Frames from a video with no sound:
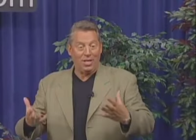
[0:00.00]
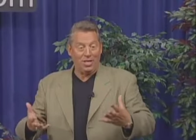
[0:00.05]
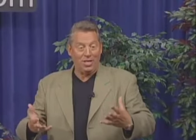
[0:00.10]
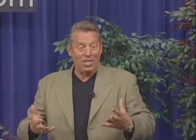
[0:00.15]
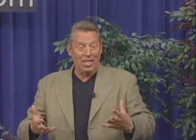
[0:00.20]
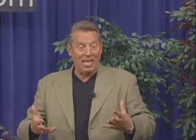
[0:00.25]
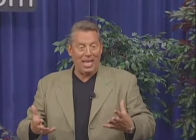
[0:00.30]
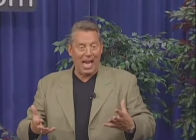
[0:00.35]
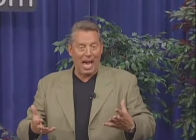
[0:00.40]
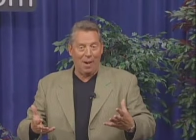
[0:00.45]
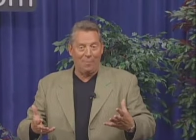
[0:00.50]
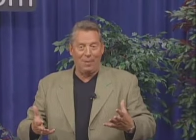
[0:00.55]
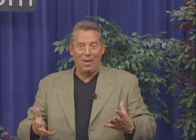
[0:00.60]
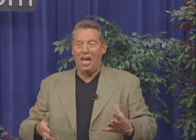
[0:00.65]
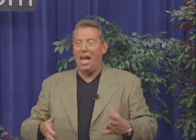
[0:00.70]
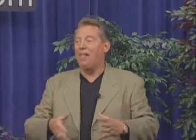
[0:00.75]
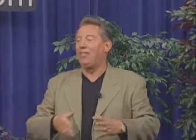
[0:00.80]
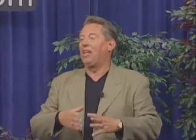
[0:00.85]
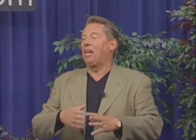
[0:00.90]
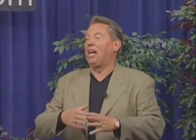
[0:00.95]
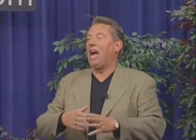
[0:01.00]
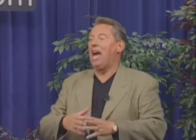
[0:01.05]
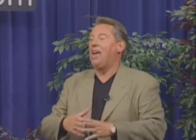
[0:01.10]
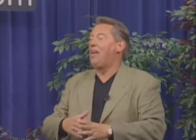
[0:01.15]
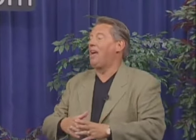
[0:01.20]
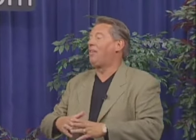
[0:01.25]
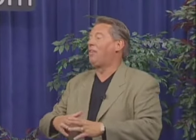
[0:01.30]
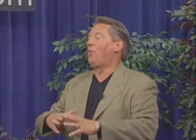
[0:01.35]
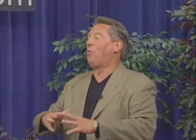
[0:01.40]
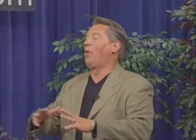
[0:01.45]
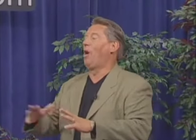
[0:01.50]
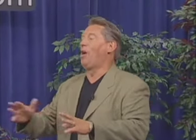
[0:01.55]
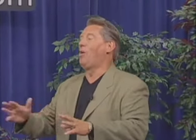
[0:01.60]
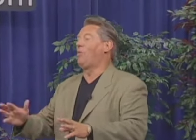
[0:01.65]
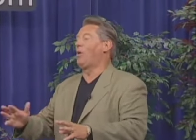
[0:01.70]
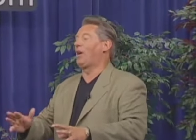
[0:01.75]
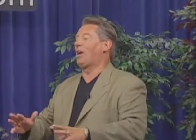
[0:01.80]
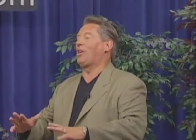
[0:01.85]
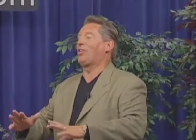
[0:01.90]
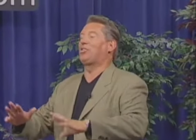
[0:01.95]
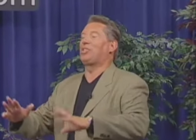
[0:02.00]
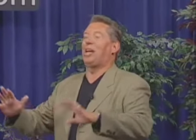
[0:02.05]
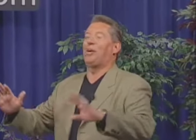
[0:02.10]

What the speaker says: to see happen. And the road workers,